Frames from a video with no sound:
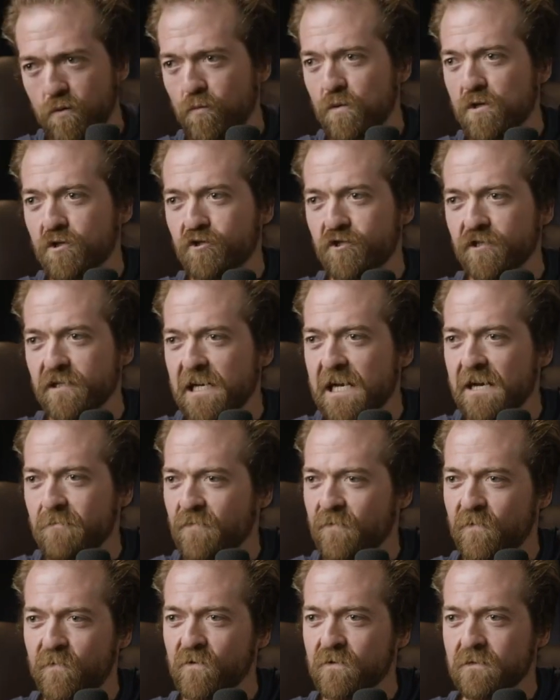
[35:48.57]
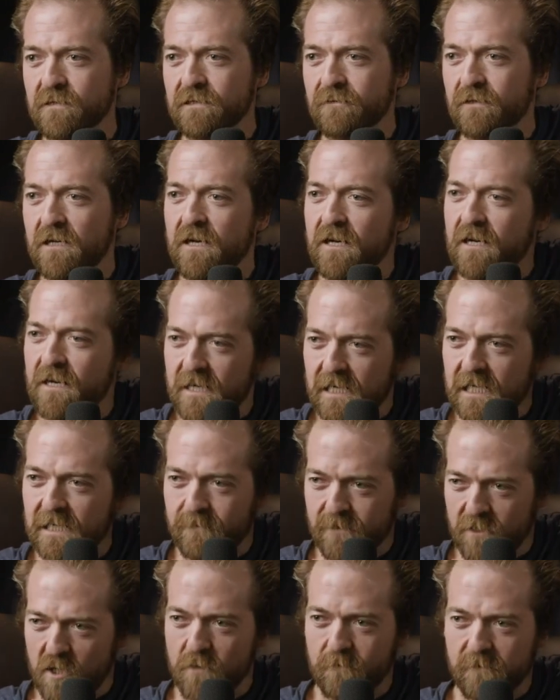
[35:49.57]
washed it out before he
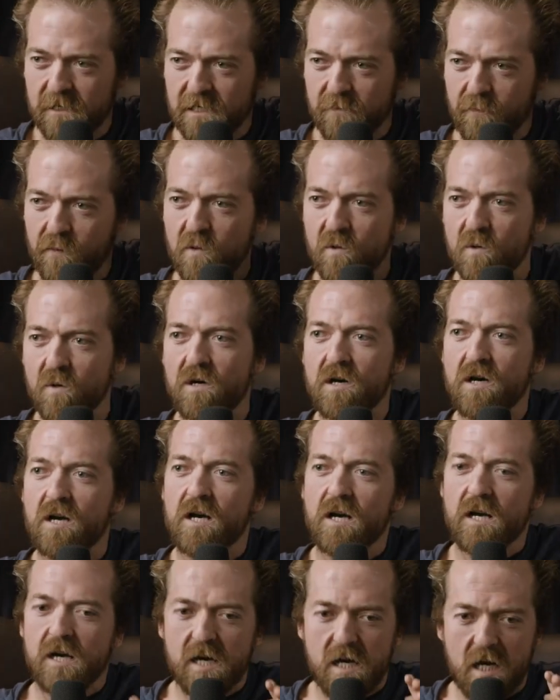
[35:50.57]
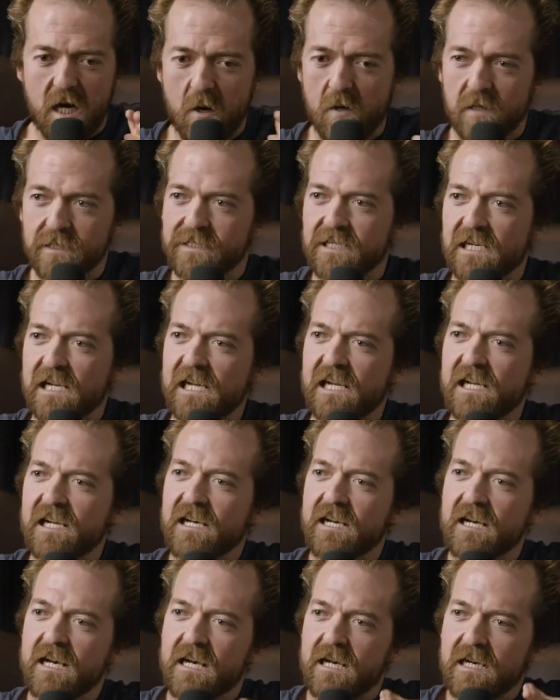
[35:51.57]
even hopped out of the pool. I was there
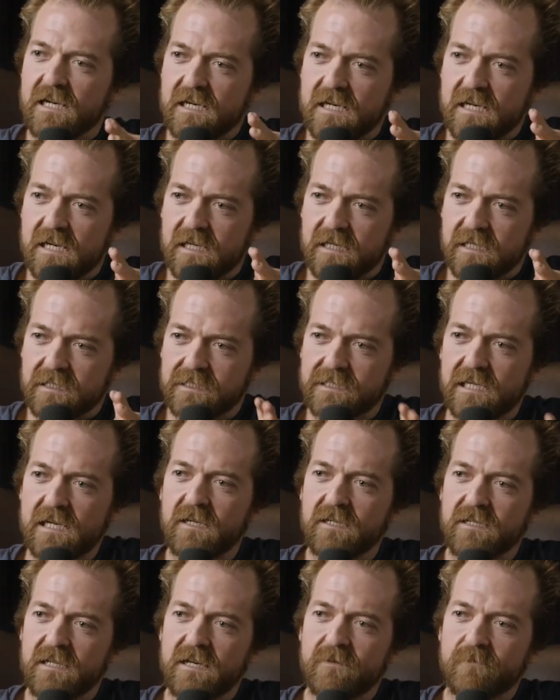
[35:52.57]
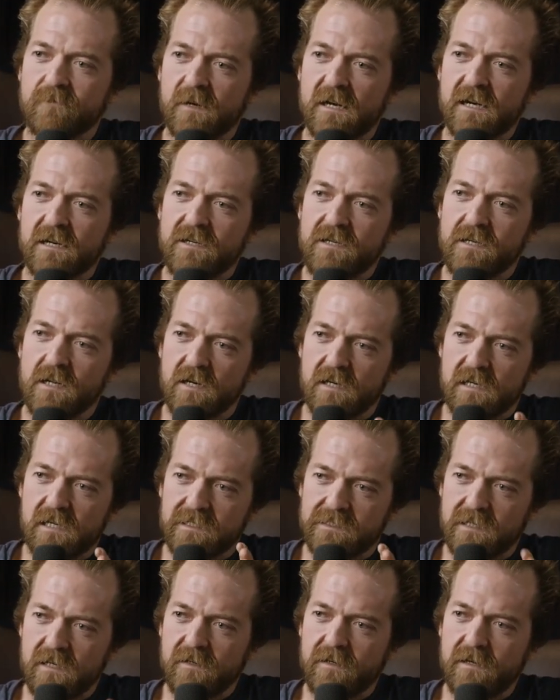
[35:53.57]
telling them that, you know,
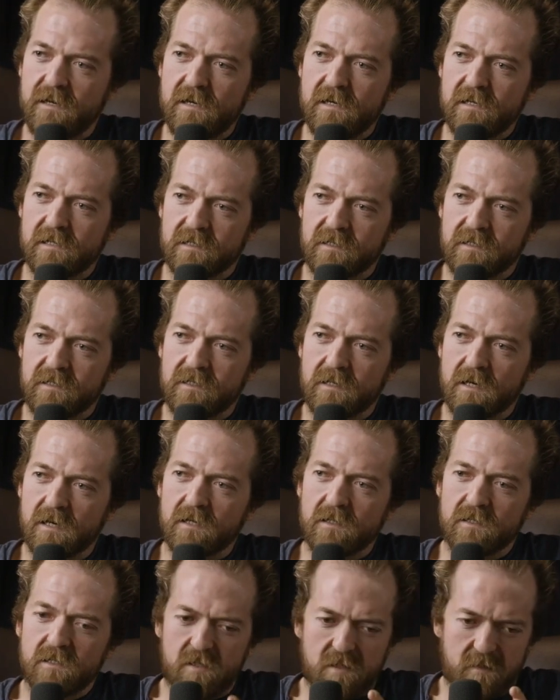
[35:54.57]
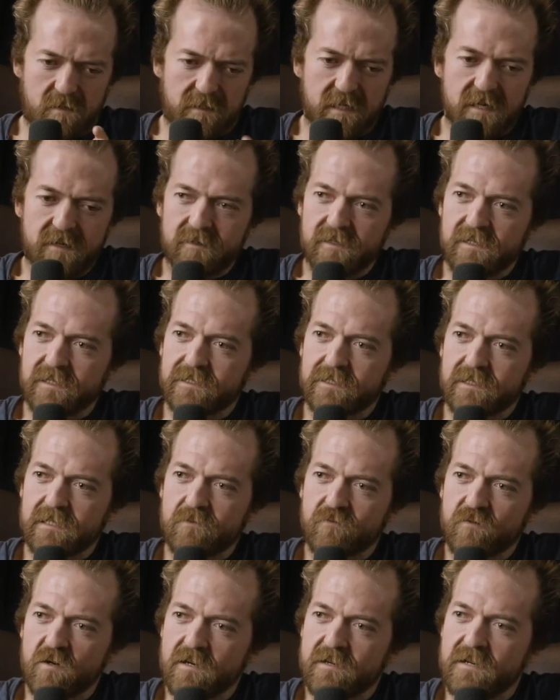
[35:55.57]
it's okay. You know, you've done this
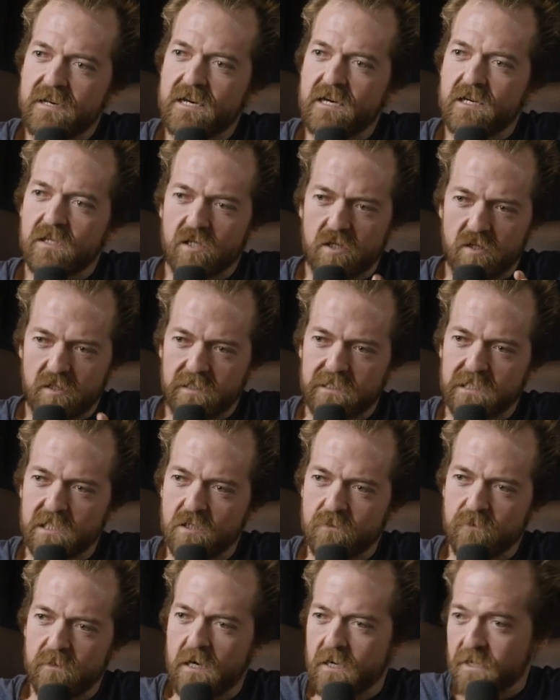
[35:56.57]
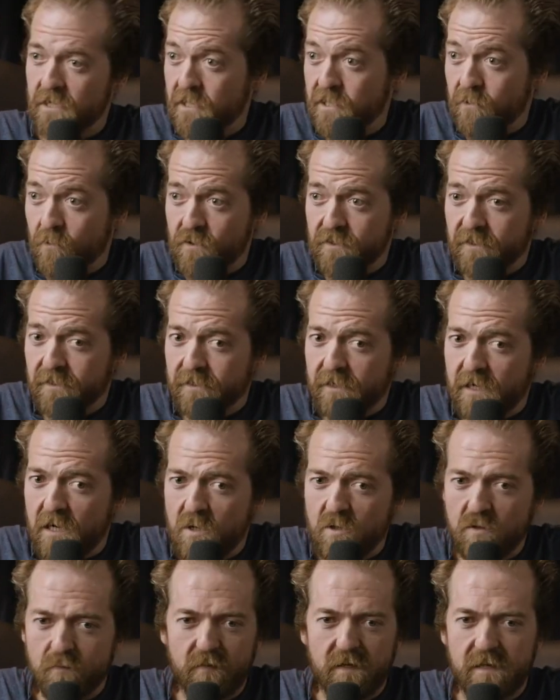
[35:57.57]
right now. You got a silver. I know you wanted a
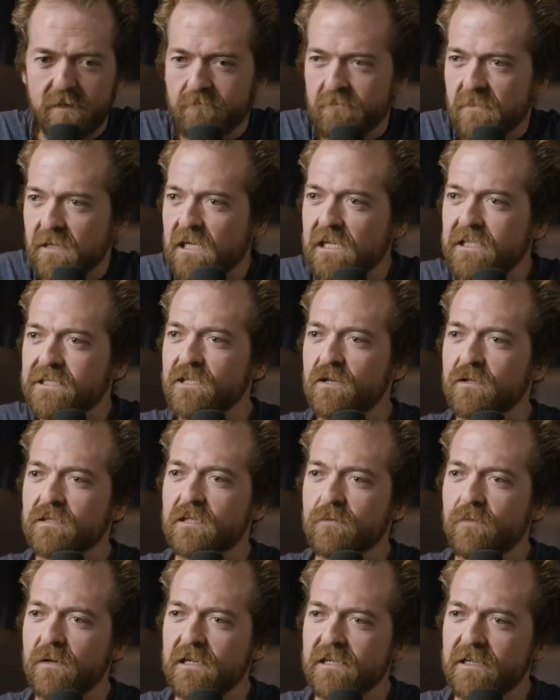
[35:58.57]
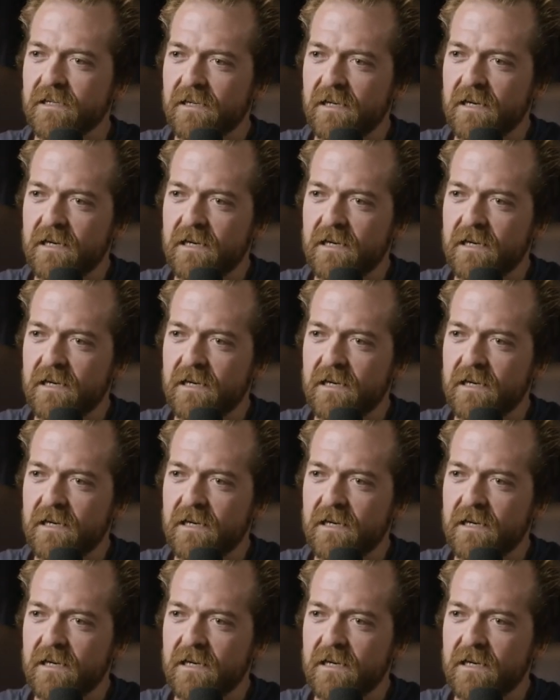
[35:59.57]
gold, but it's not to be.